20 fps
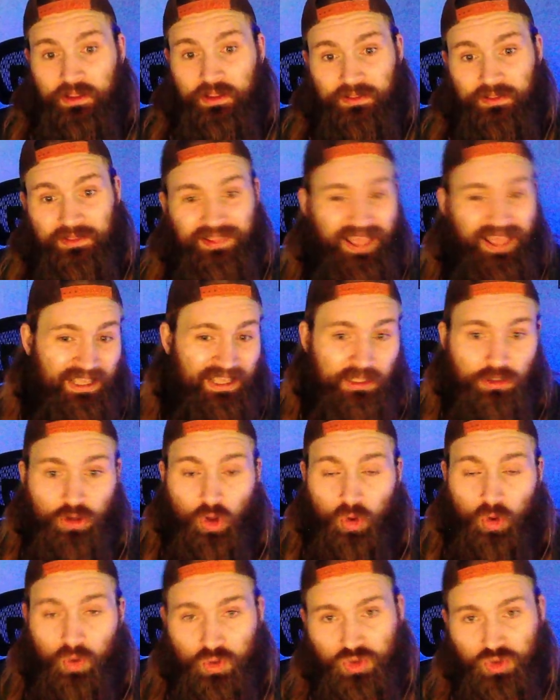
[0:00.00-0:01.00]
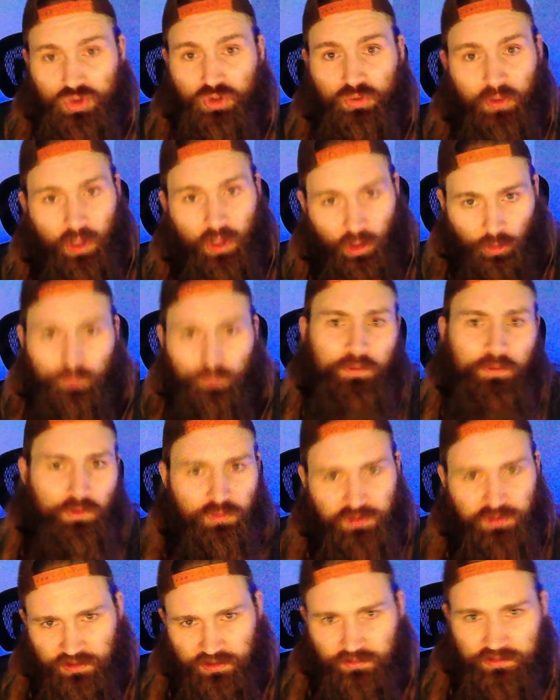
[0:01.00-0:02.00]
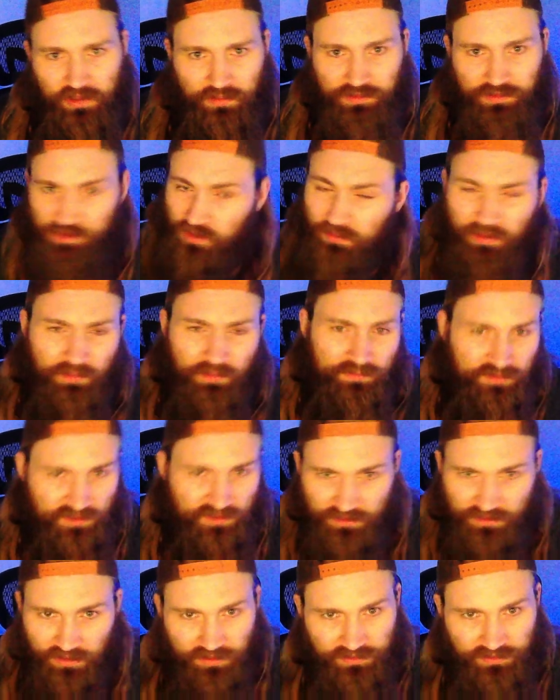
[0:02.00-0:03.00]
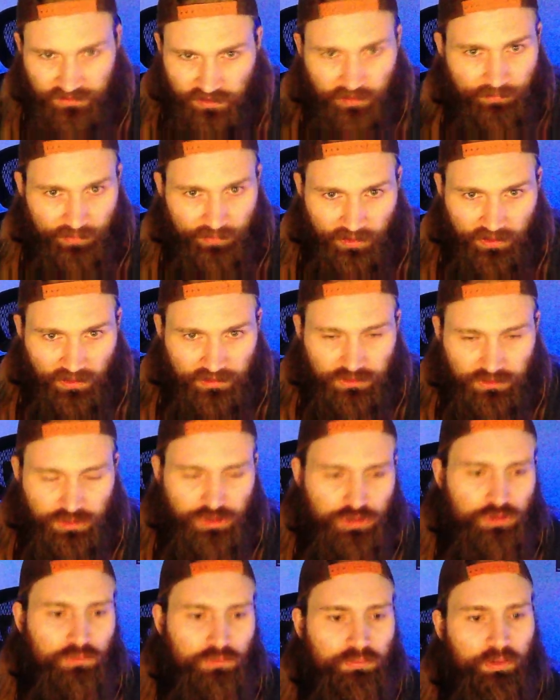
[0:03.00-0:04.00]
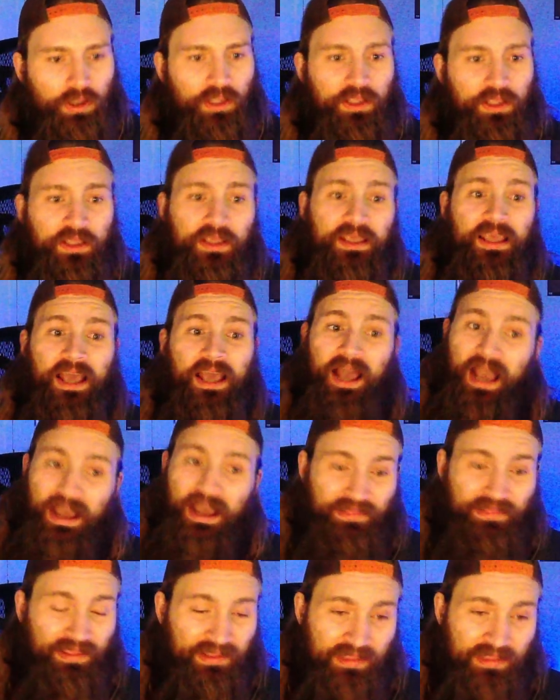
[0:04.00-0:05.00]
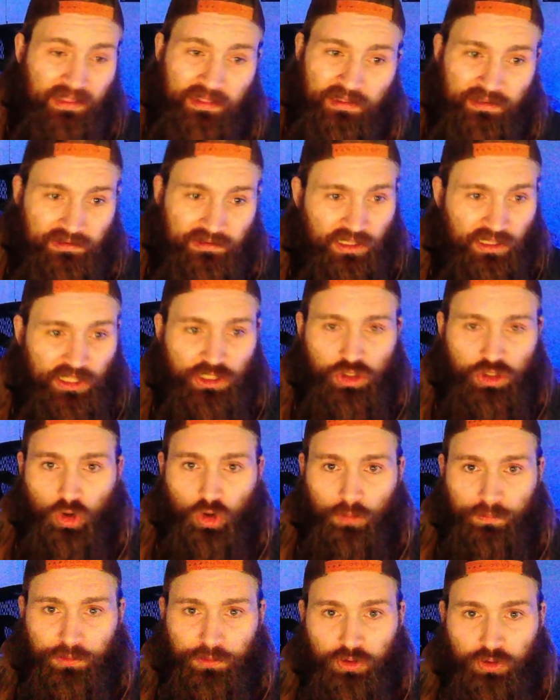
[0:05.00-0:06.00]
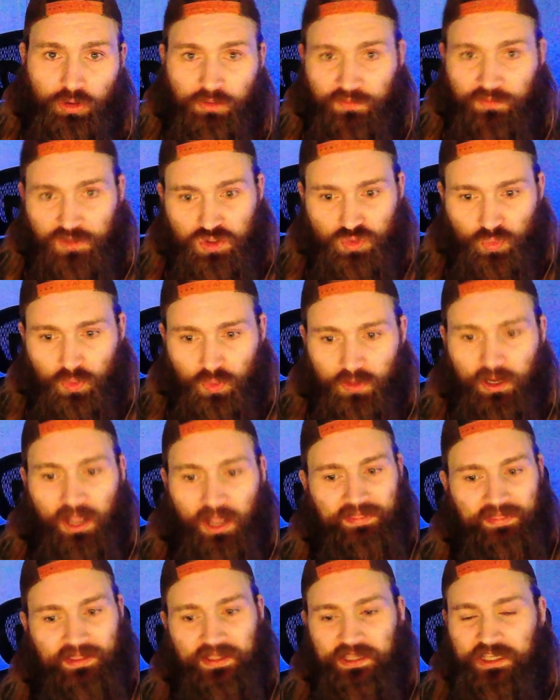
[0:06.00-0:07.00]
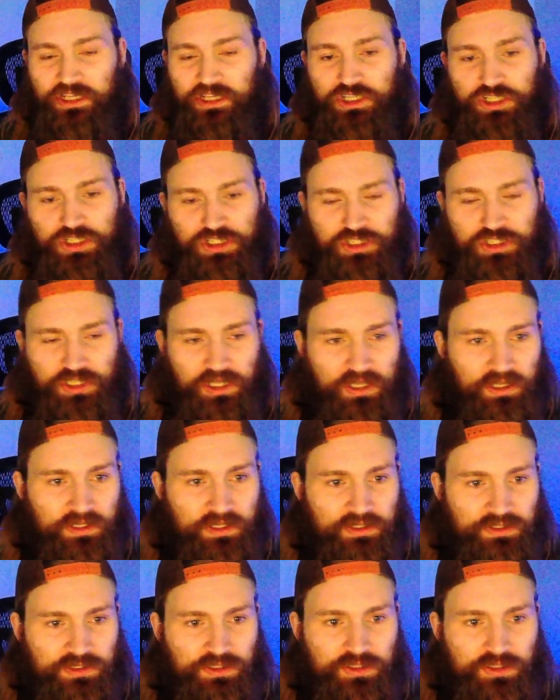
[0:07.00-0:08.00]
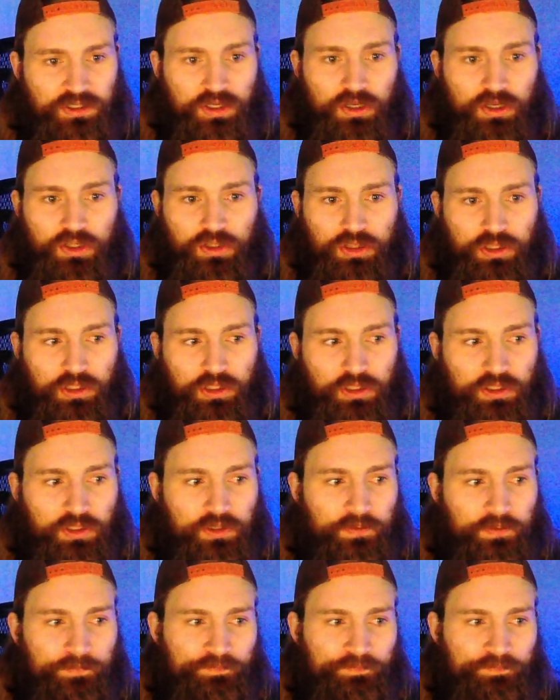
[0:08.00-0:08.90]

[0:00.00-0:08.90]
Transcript: that can also help you. And sometimes, sometimes it's, it's going to be against you, but I like Clayton Carpenter in this one. I think he just is the